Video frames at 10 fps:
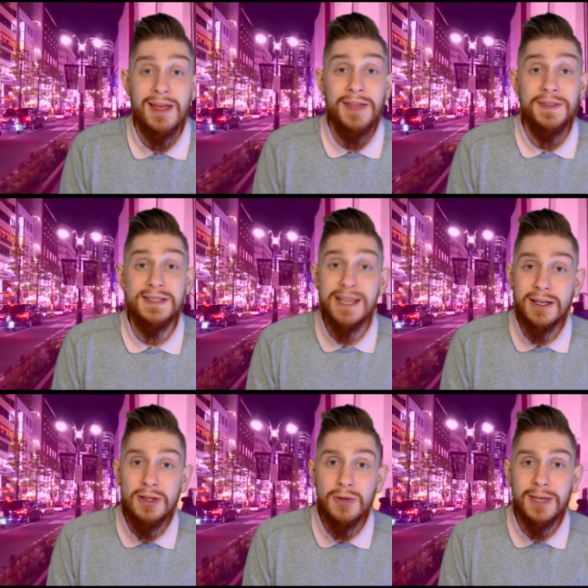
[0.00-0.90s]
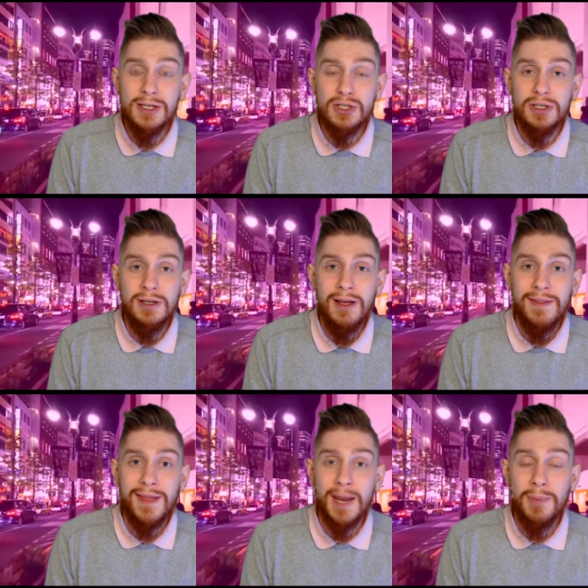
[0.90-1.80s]
The second location
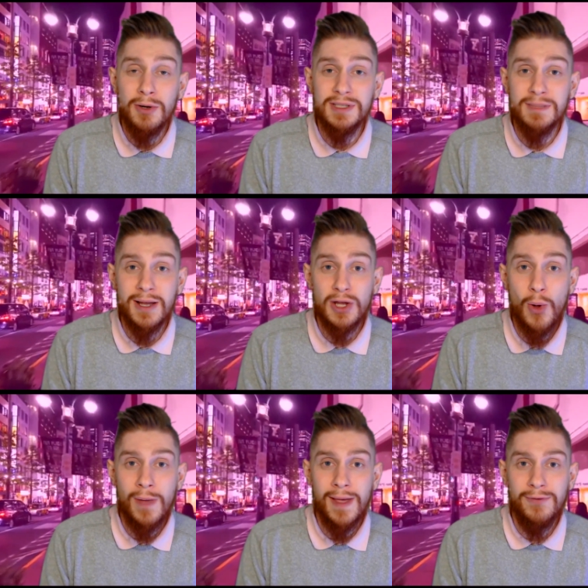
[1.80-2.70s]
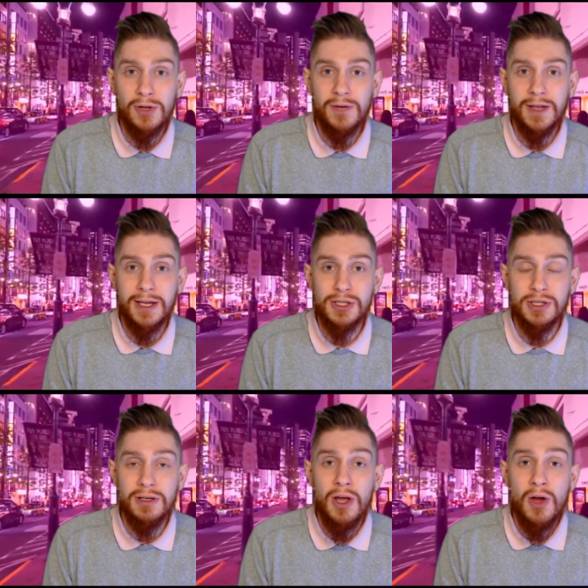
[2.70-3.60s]
that I posted my going live
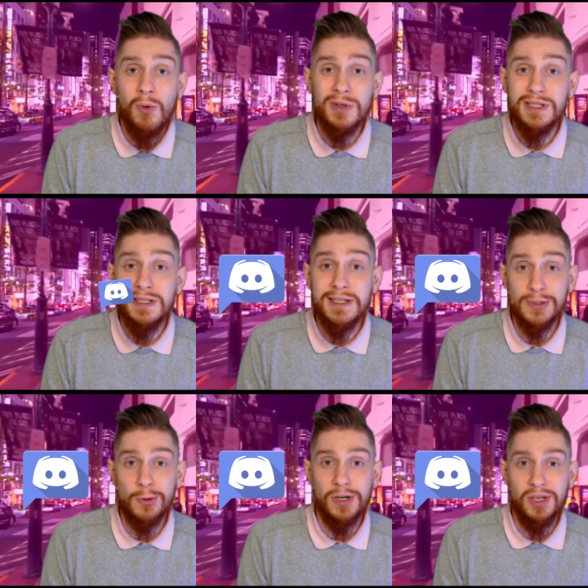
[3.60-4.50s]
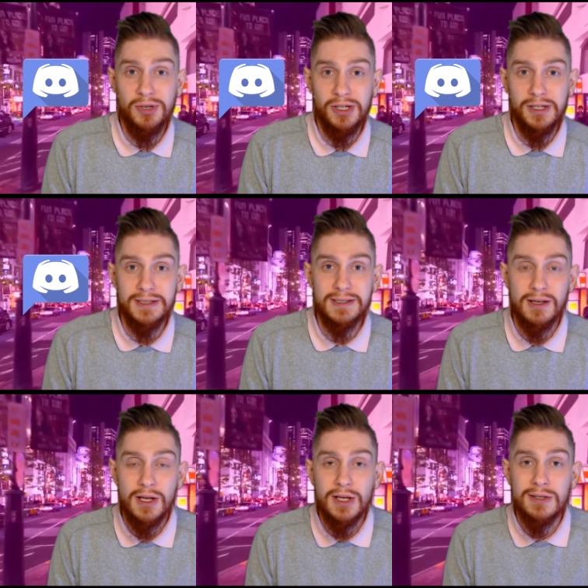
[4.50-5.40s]
notification was in Discord communities.
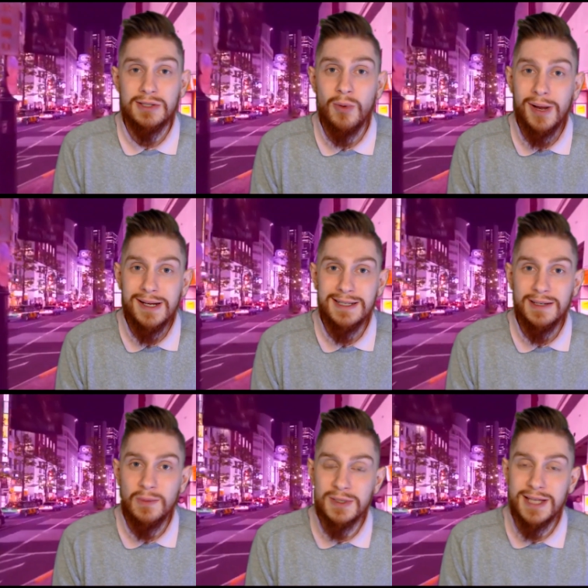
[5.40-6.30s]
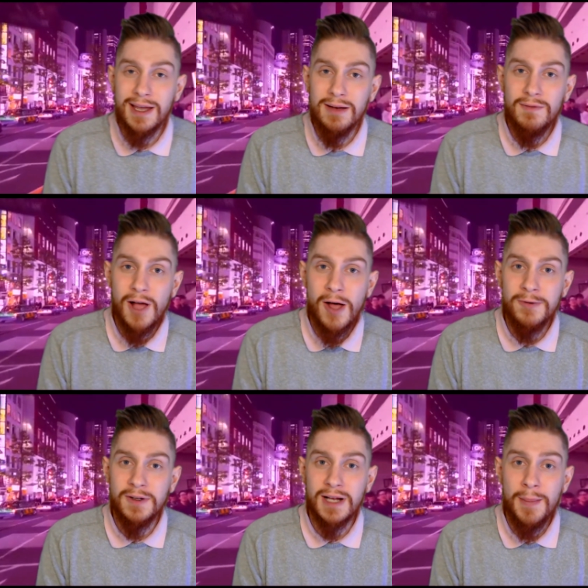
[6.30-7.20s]
So what I did was I got
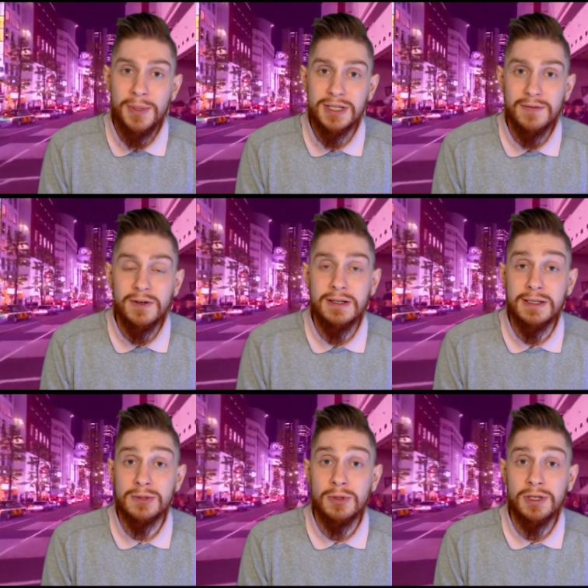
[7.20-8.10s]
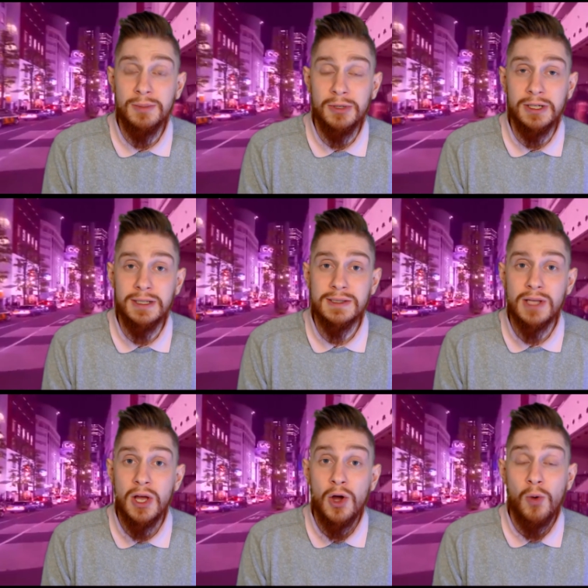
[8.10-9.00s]
involved with a couple different Discord communities
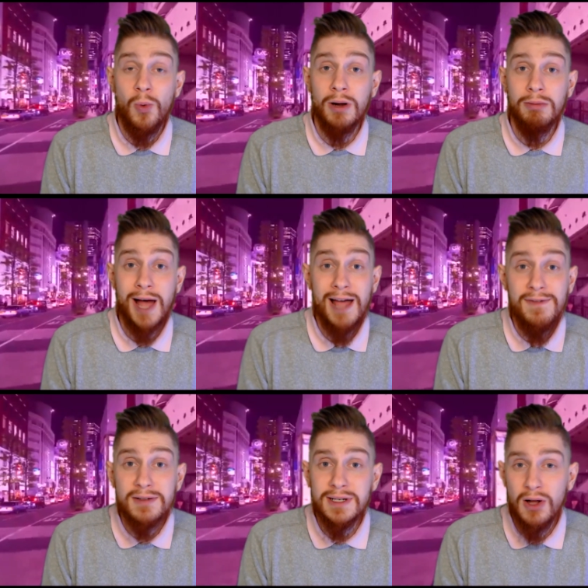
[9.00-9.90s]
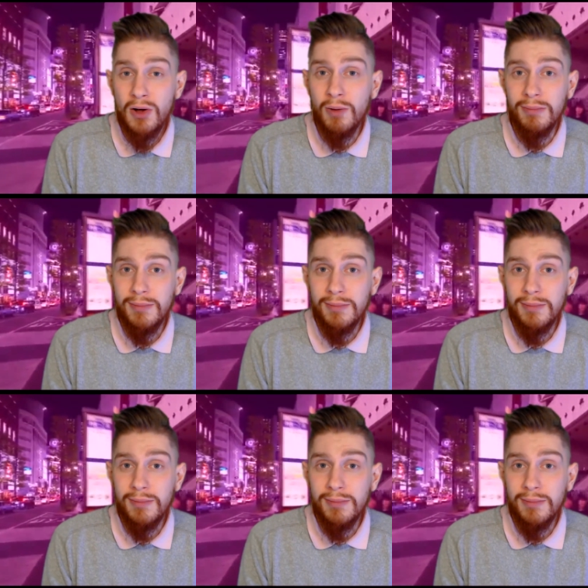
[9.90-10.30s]
where I felt at home,